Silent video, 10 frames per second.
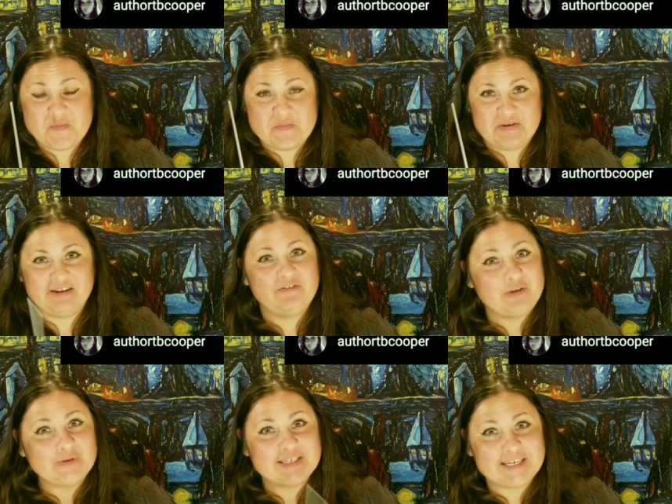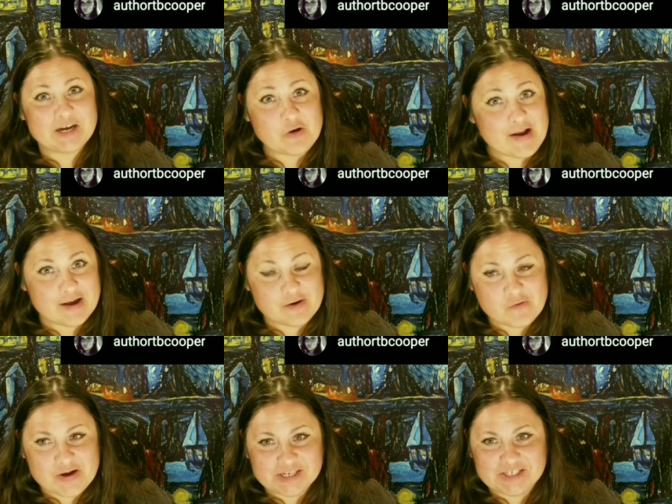But if you stuck around and
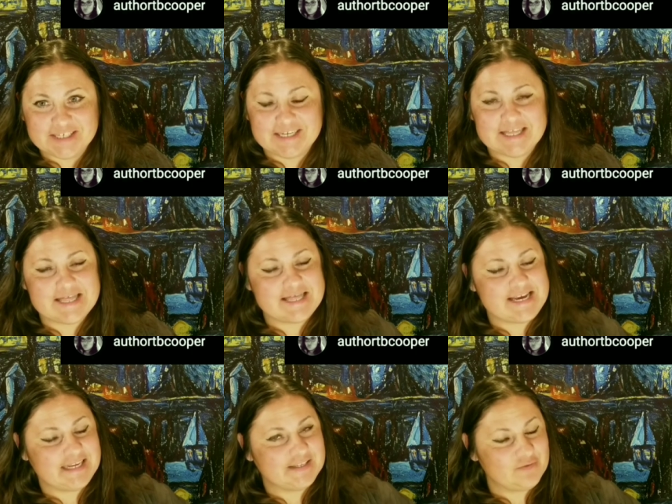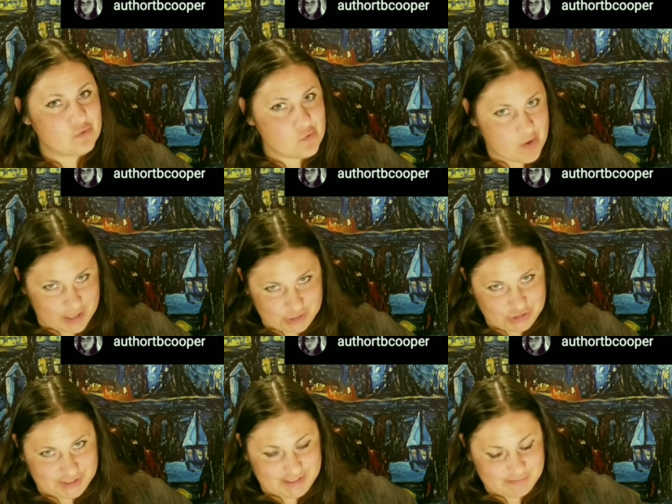watched it, thanks for
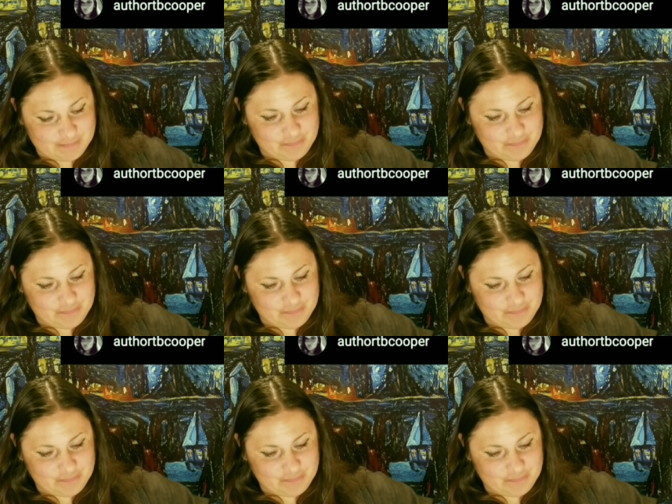watching.